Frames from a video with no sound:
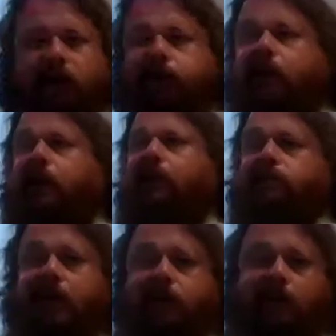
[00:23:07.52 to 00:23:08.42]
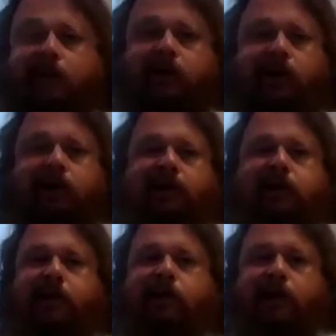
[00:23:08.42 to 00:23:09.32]
hopefully, if people enjoy this,
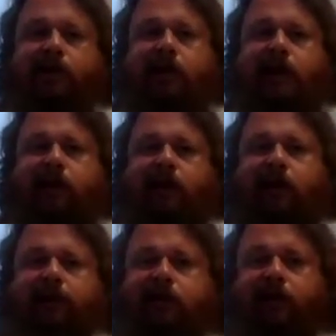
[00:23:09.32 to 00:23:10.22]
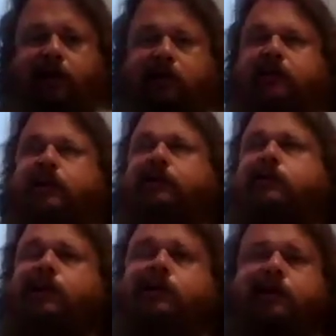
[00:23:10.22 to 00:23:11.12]
they might like to go along to your
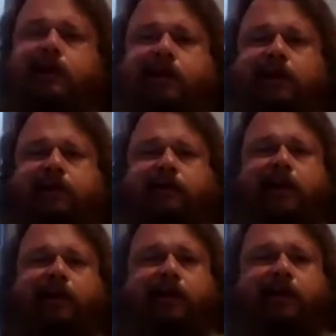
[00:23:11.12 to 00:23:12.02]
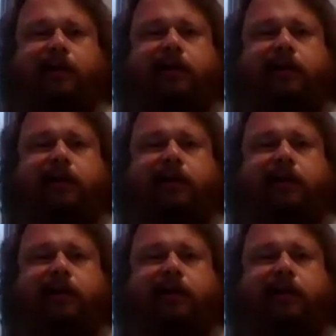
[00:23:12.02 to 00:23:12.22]
Twitch as well.